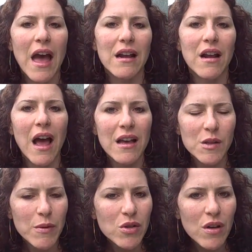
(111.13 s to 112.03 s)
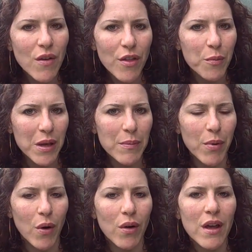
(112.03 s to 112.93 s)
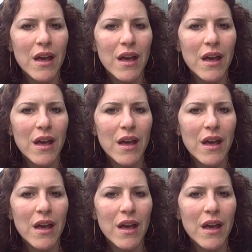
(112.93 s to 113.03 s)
and especially of other people,